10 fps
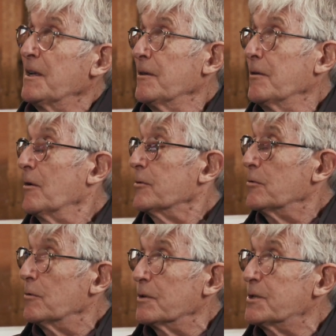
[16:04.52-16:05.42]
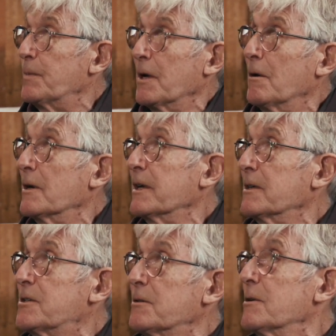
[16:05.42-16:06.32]
Not always
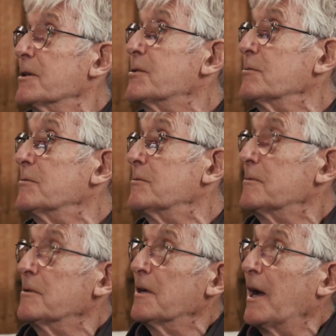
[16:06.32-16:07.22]
belonging to us or